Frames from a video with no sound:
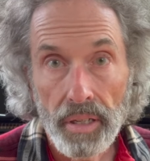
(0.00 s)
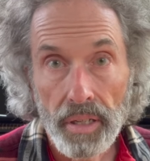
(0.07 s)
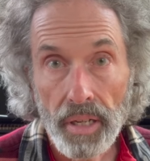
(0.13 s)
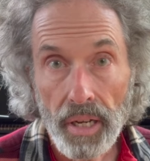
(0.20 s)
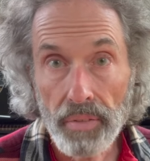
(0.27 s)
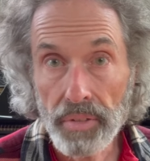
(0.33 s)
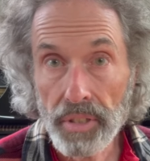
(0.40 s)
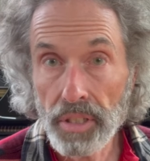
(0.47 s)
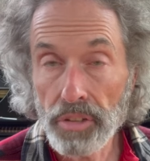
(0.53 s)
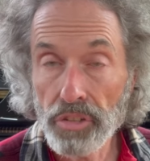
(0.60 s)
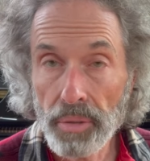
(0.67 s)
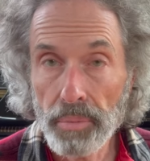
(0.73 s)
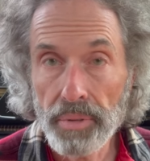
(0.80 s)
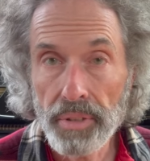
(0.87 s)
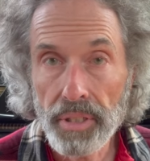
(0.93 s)
Having
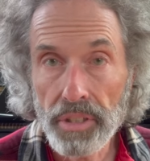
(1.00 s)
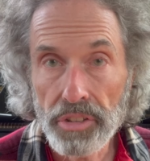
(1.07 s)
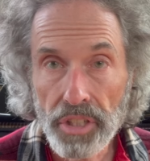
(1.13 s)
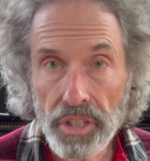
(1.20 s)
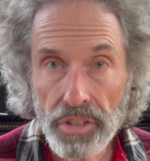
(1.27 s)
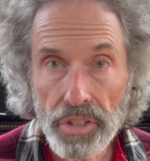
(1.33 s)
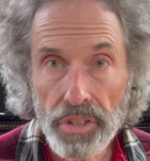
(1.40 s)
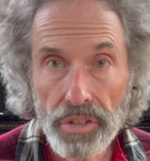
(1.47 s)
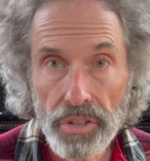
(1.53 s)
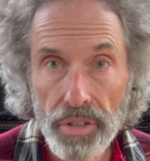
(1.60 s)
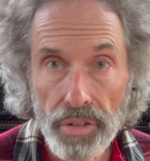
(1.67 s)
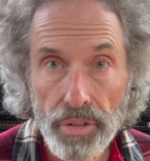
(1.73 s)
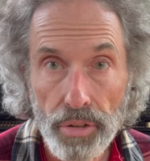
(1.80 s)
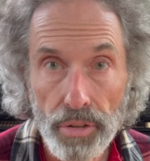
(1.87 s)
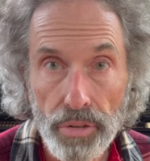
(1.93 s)
examined the adjacent
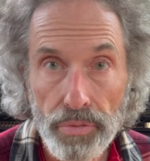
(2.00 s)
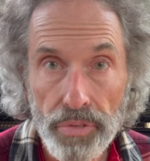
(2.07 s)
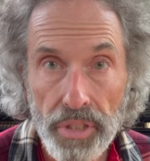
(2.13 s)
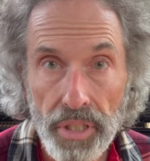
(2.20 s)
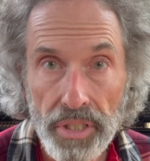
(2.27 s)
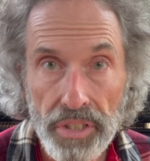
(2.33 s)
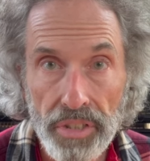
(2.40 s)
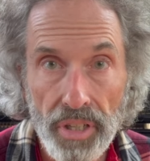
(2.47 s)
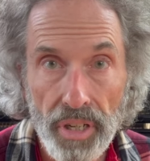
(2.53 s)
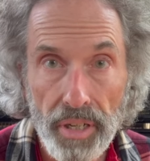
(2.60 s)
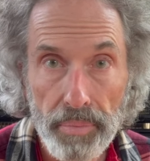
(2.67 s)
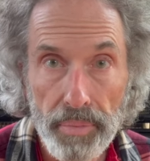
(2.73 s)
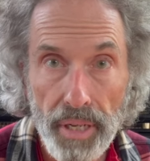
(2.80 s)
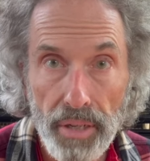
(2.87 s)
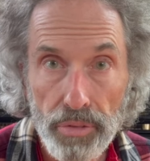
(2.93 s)
nerves, it's
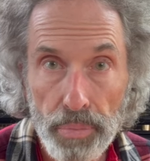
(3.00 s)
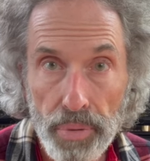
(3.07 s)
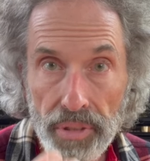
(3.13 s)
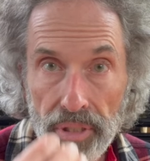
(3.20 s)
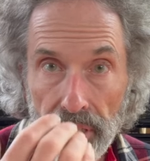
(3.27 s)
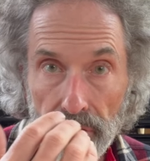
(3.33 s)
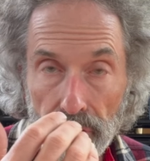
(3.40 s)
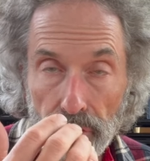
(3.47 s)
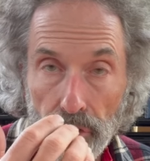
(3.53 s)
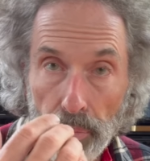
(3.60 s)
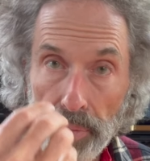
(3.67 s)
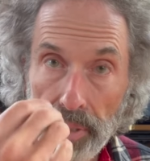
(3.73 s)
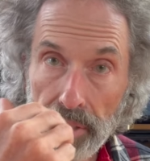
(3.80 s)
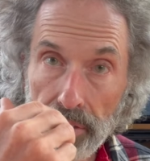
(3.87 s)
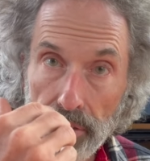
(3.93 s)
time now to put the
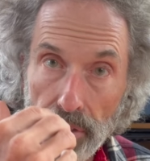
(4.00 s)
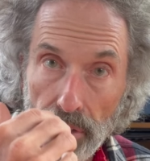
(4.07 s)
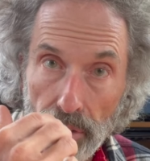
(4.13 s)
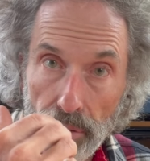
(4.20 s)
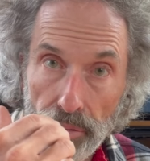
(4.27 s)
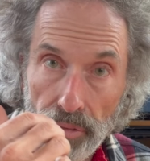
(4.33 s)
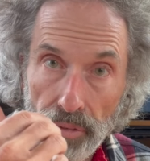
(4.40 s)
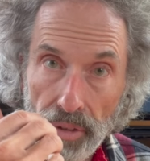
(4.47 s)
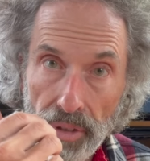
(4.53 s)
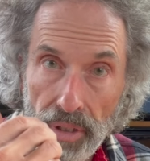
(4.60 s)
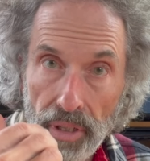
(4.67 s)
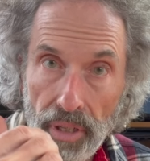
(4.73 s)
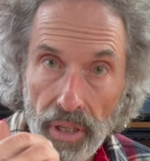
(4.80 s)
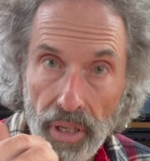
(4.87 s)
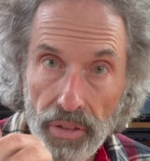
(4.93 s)
endoscope in the nose
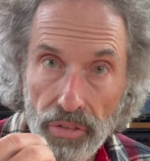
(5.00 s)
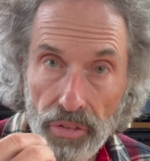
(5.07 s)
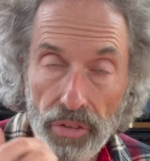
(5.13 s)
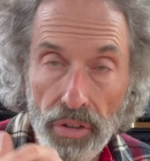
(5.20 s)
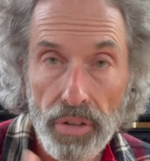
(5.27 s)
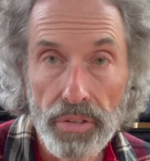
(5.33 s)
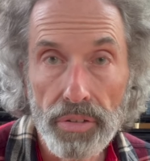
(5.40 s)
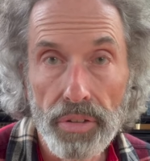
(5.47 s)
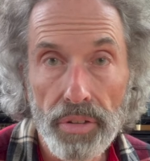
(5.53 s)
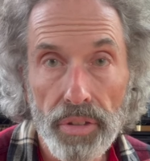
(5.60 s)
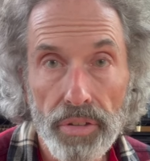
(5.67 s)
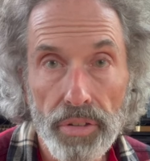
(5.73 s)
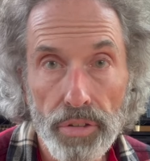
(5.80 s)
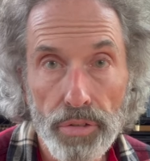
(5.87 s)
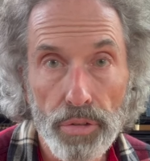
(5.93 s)
and start
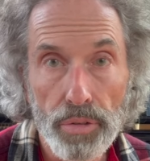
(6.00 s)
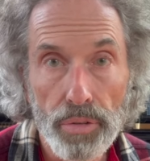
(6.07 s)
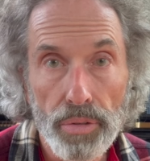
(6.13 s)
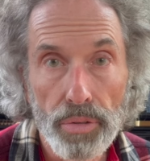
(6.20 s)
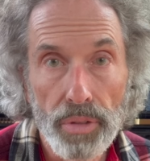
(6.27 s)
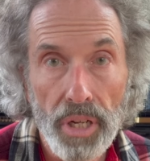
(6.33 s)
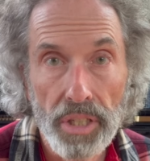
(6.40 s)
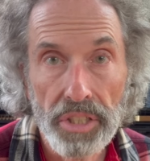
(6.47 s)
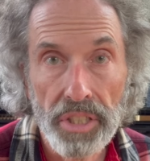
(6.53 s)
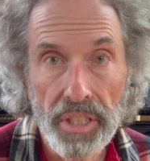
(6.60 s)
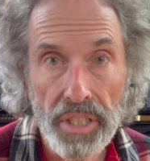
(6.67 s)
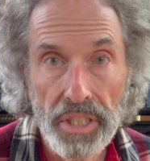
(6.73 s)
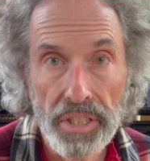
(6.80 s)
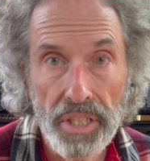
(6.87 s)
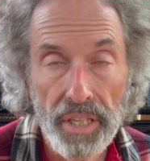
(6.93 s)
the neurologic
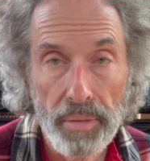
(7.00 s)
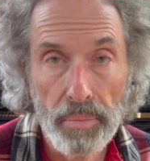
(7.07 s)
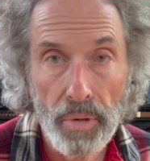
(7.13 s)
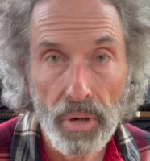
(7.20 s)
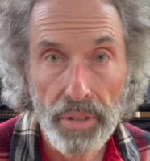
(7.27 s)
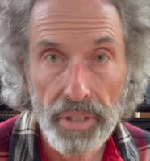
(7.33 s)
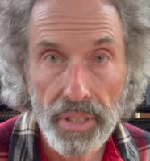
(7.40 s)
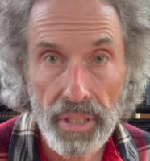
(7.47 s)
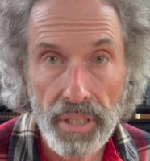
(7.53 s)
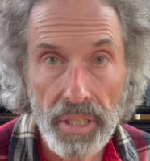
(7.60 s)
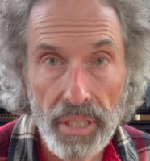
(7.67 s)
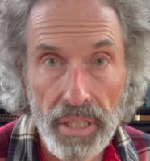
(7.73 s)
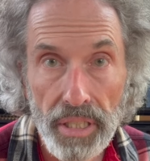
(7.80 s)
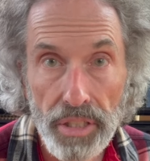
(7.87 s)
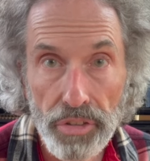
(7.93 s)
exam on the
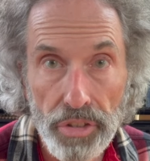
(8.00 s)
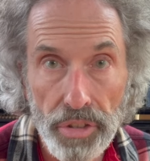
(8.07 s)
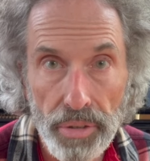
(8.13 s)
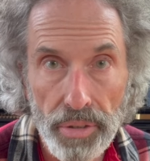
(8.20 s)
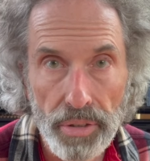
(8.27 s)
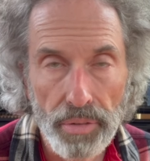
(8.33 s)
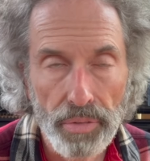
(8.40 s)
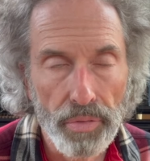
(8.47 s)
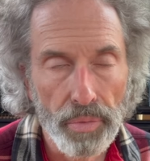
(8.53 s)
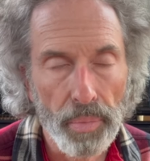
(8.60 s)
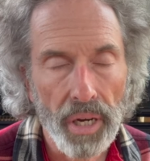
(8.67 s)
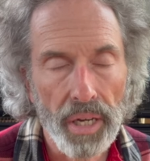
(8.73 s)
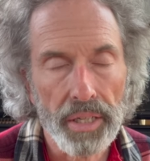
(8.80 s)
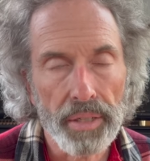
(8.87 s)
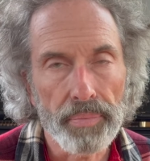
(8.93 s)
interior of the
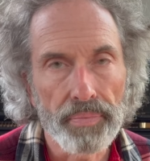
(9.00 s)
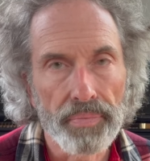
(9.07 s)
body.